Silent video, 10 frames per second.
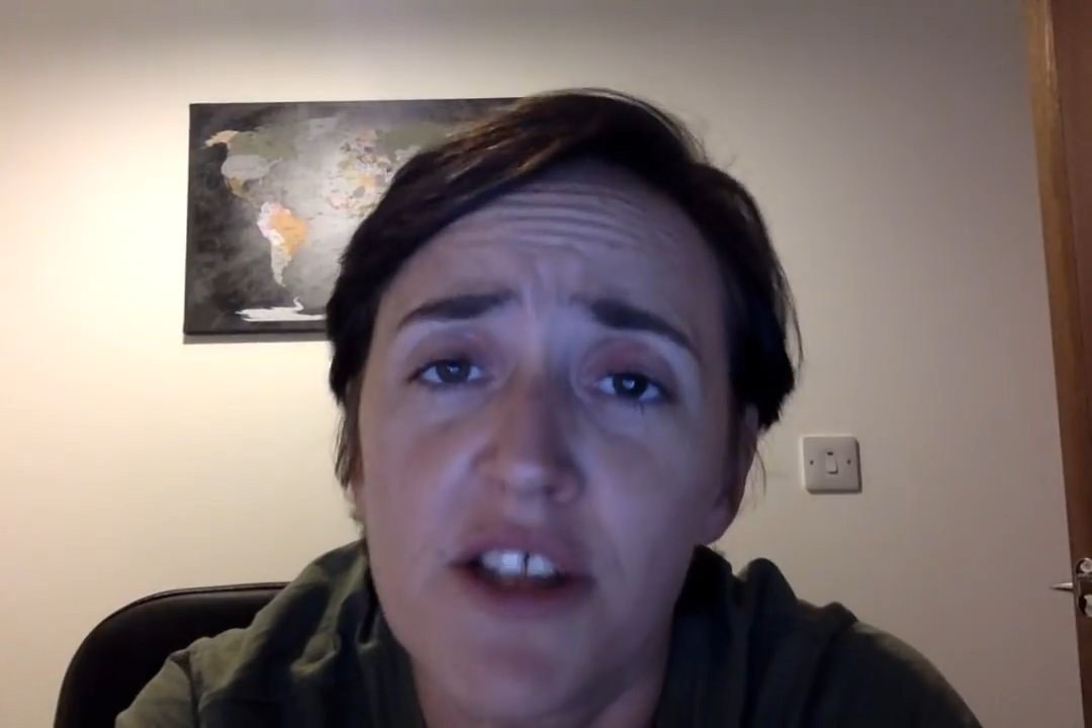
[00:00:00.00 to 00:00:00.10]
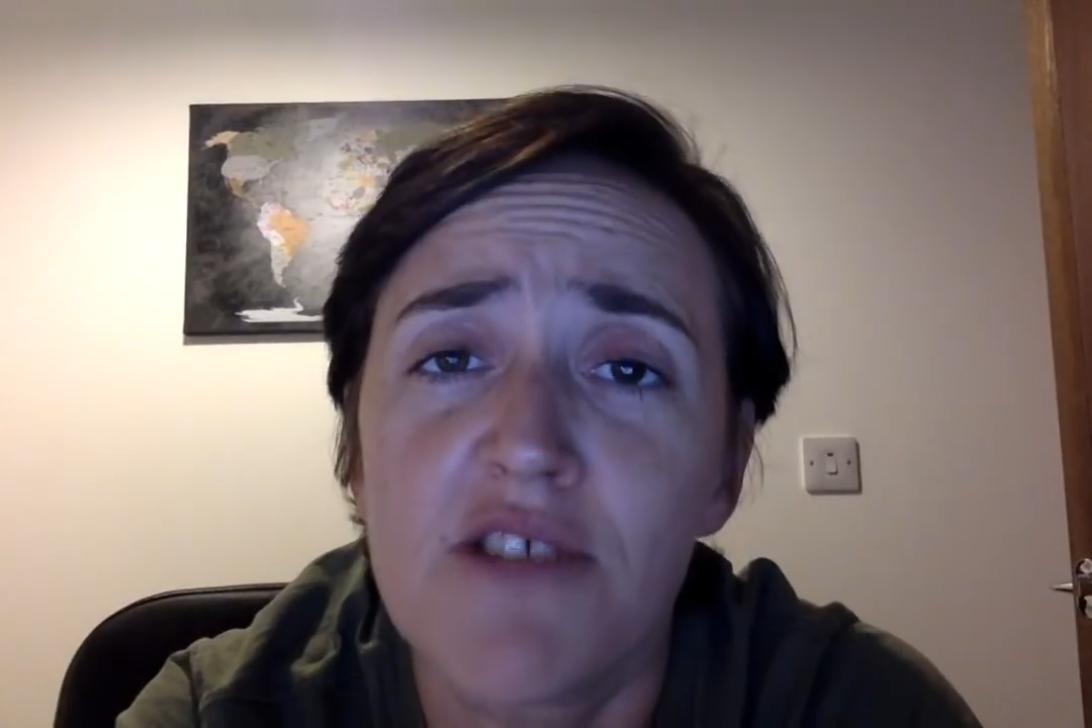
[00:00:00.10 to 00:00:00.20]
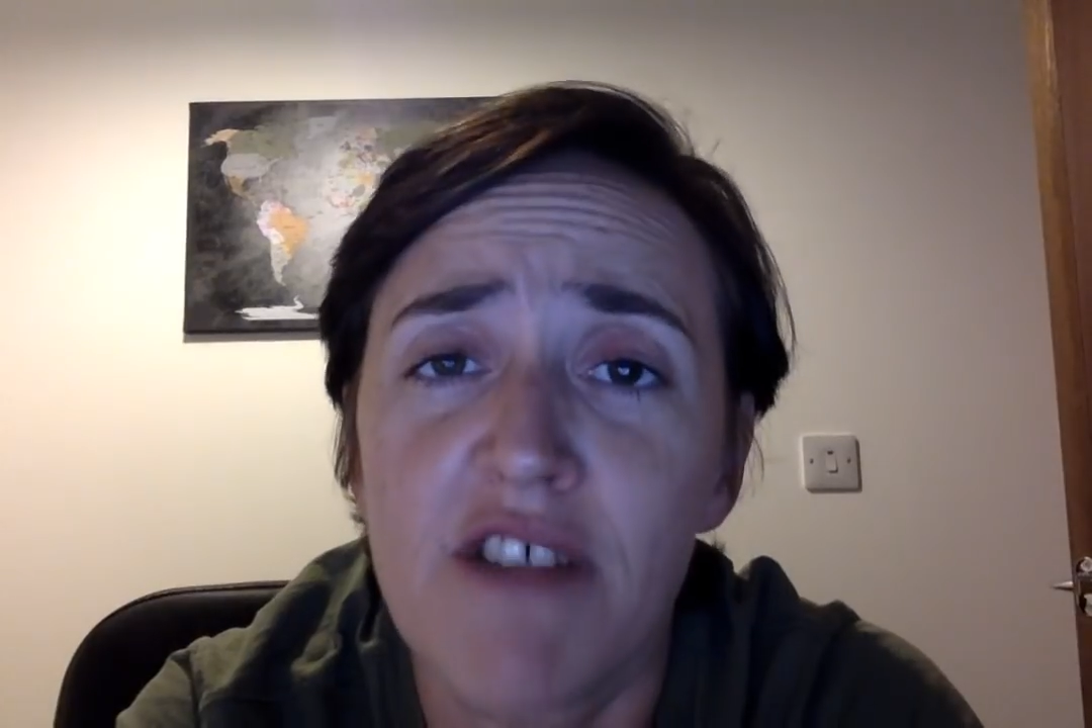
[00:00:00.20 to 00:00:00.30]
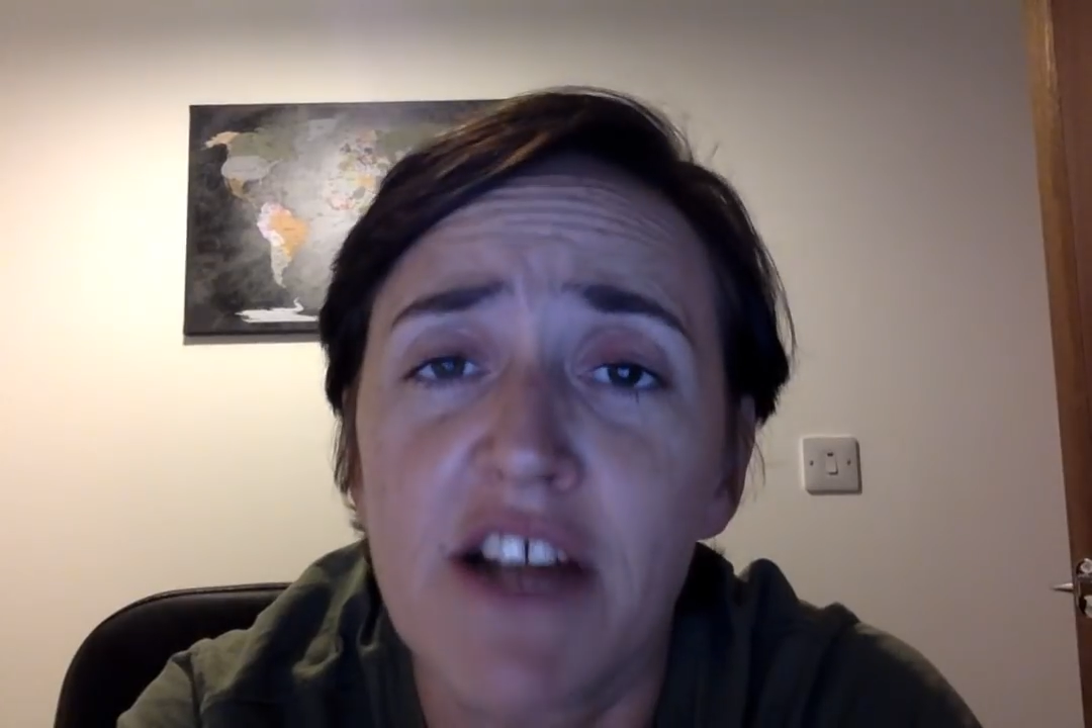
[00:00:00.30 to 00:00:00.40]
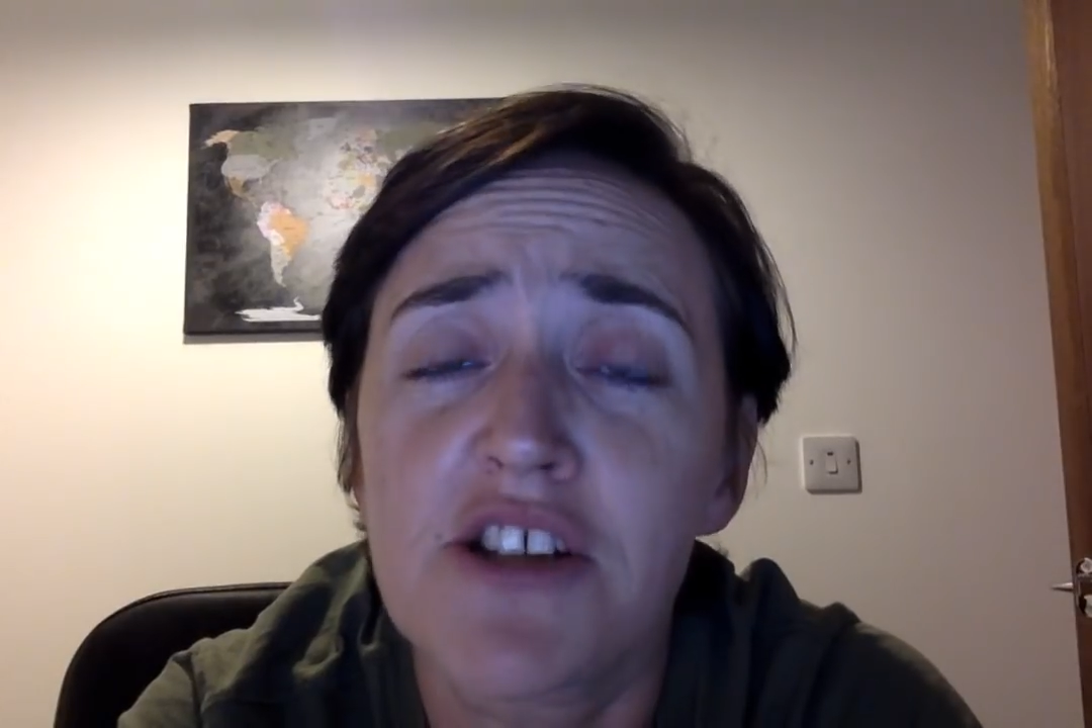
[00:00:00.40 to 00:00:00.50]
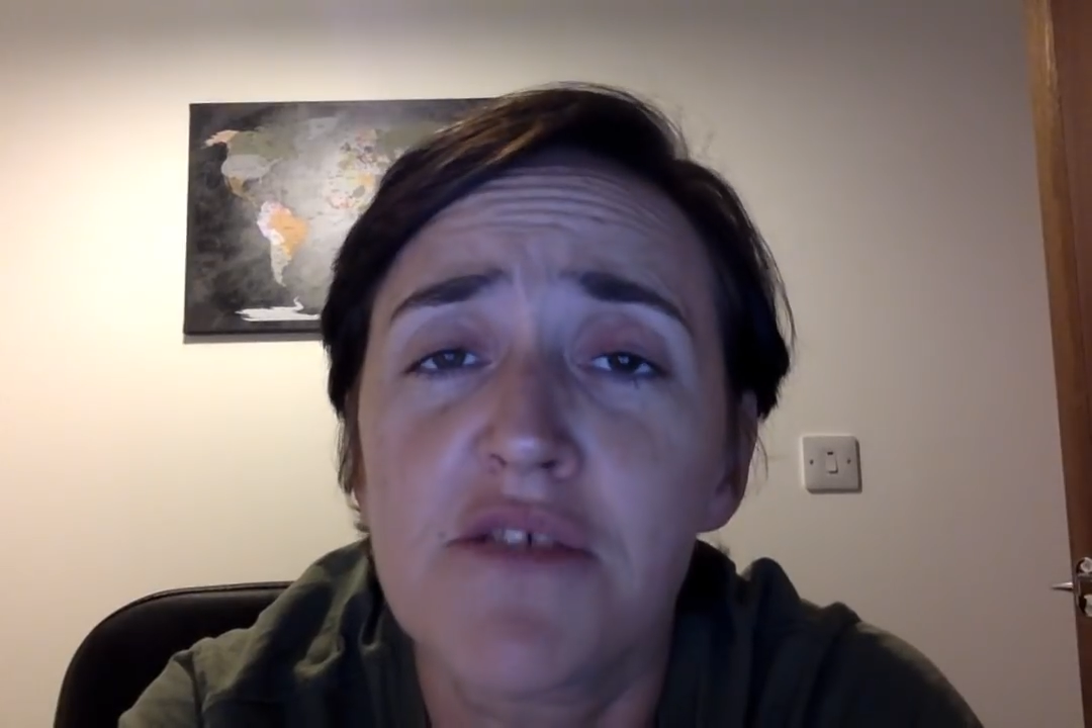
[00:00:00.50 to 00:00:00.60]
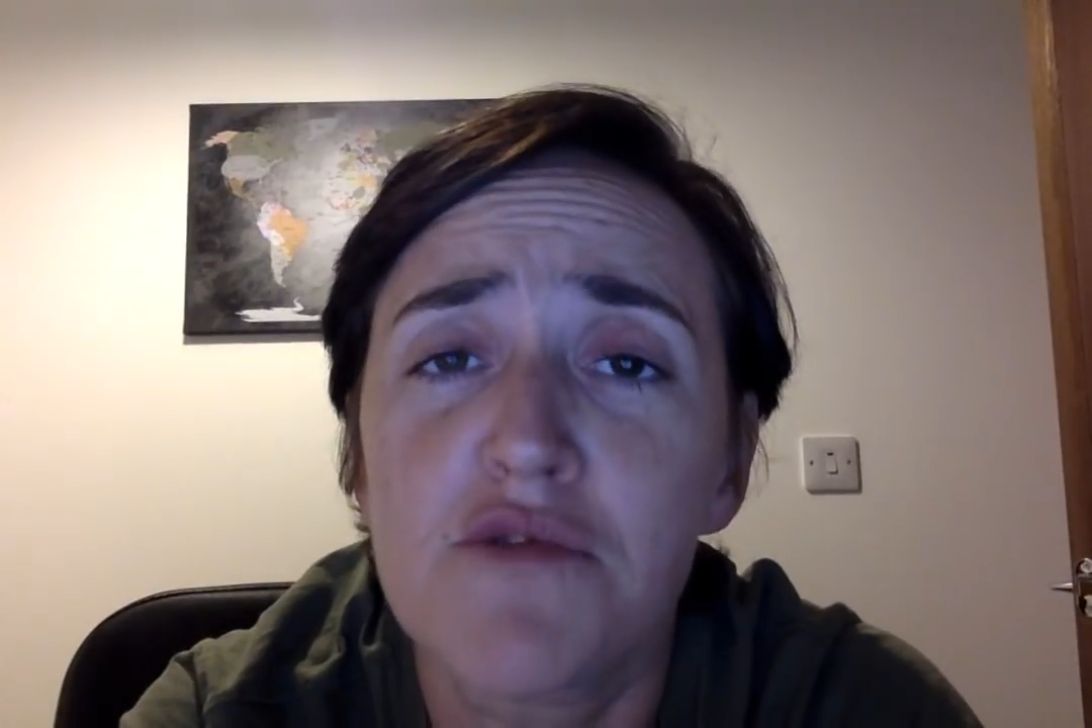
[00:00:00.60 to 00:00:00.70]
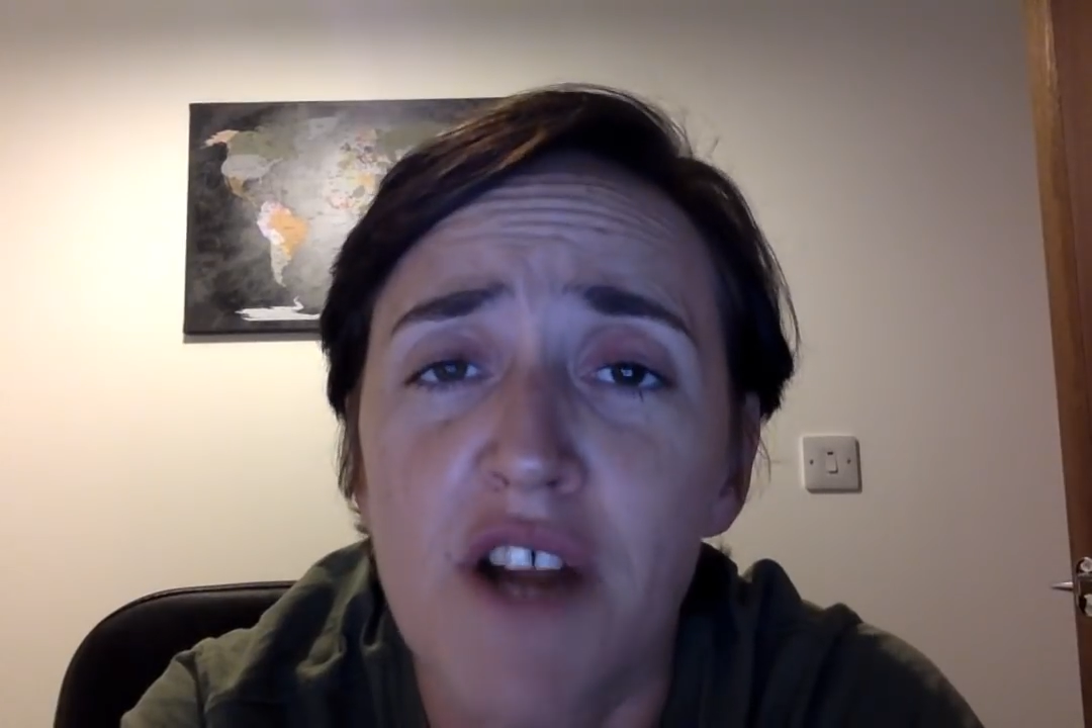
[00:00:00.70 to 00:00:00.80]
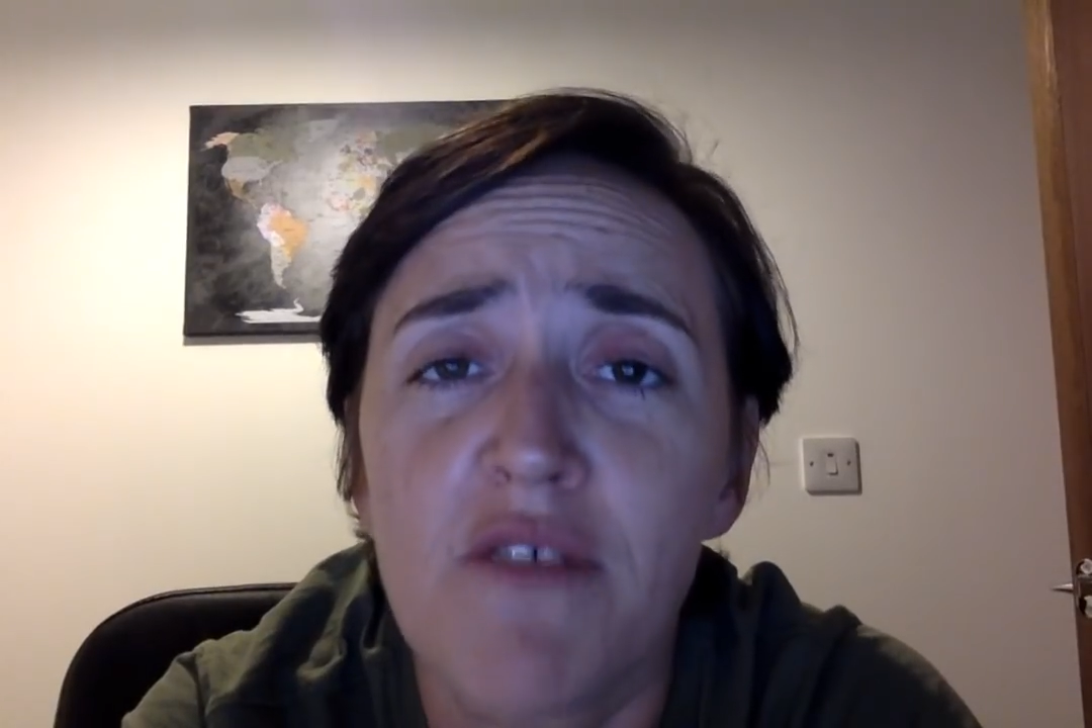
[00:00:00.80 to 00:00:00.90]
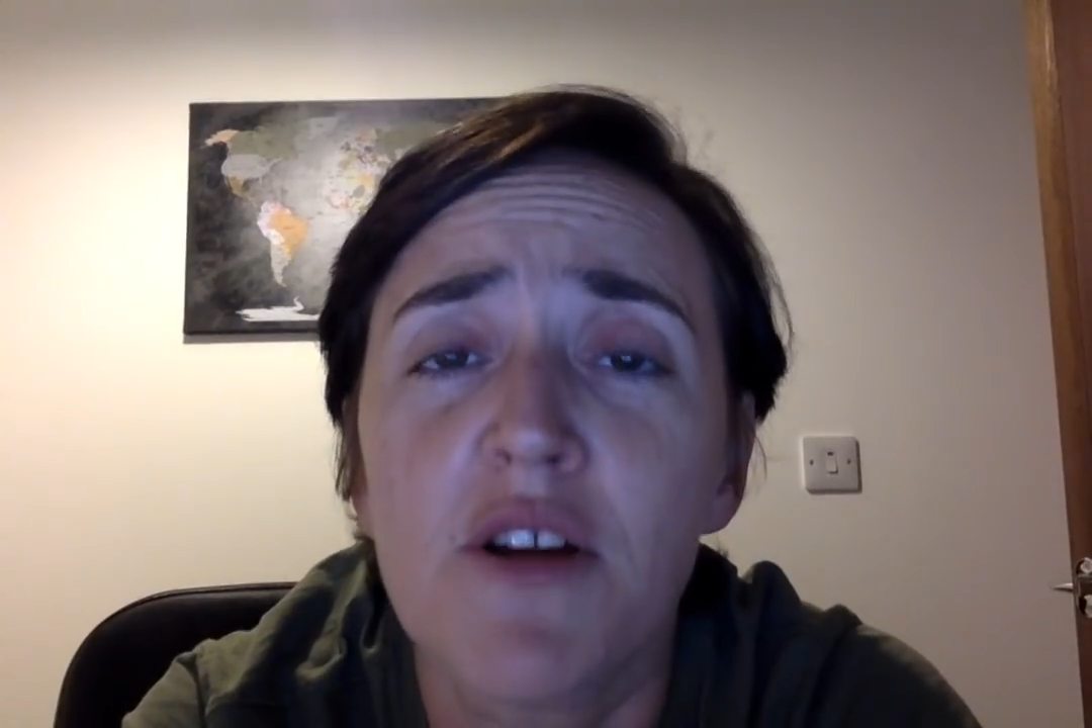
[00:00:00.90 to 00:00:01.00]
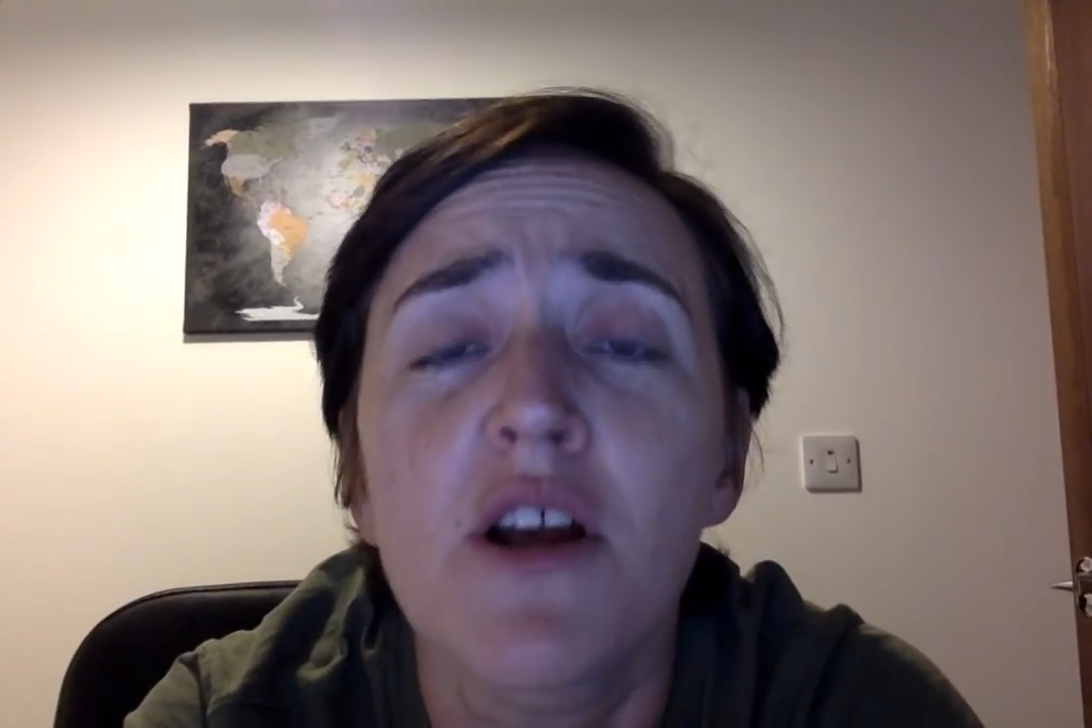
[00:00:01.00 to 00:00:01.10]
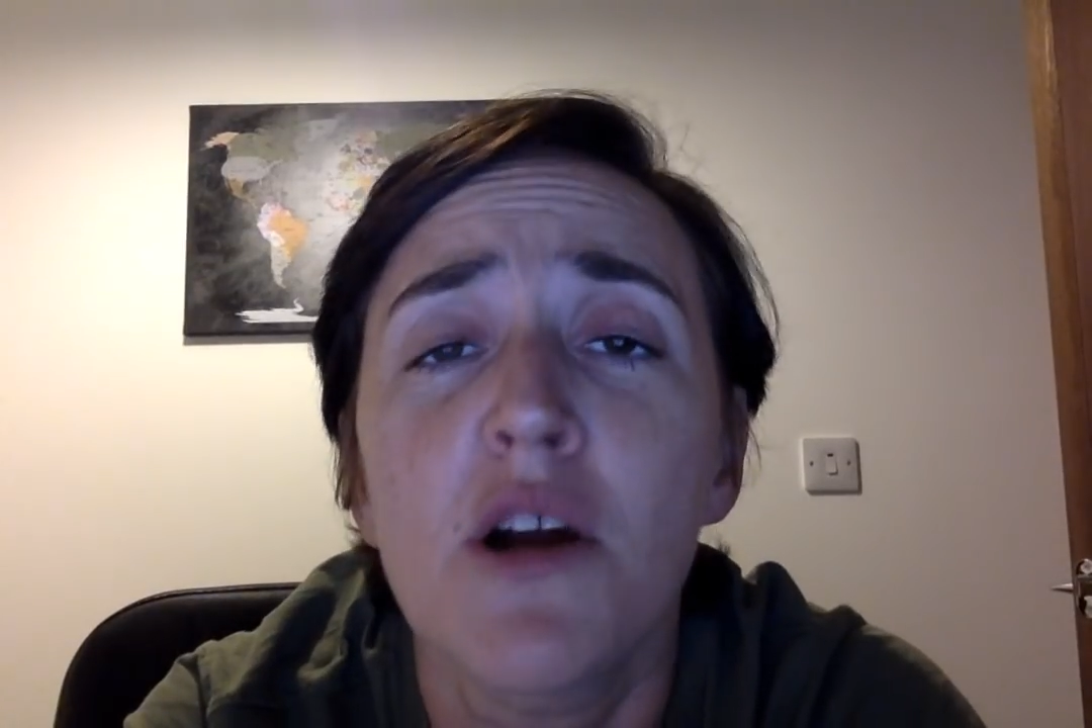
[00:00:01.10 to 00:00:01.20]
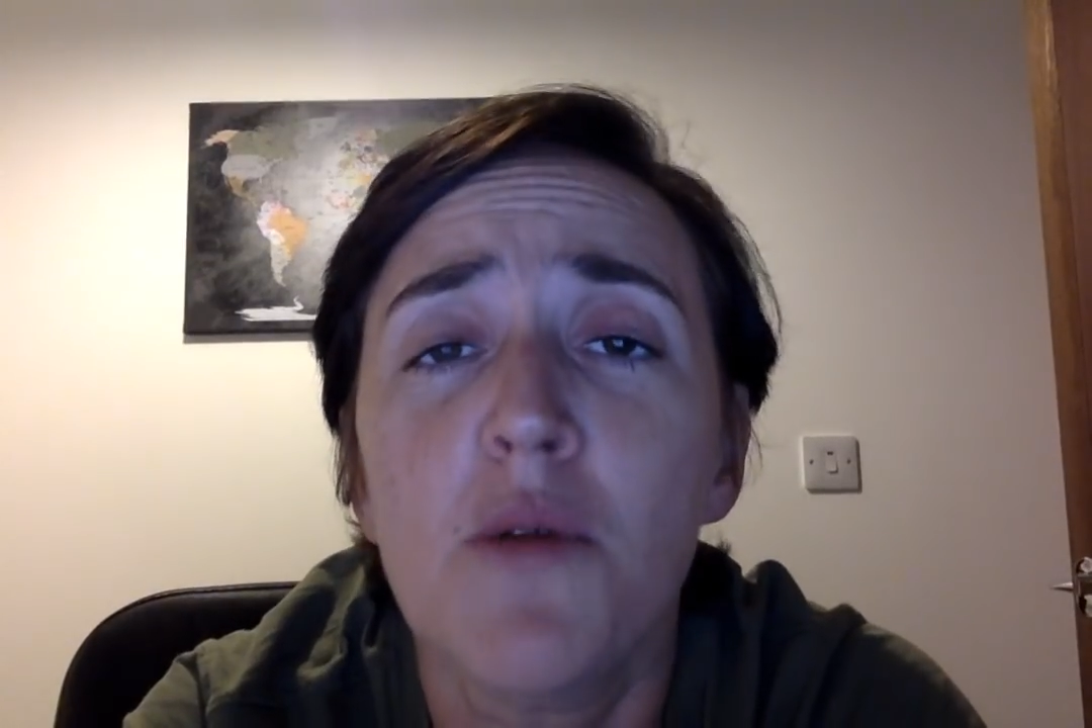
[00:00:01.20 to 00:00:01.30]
direction of travel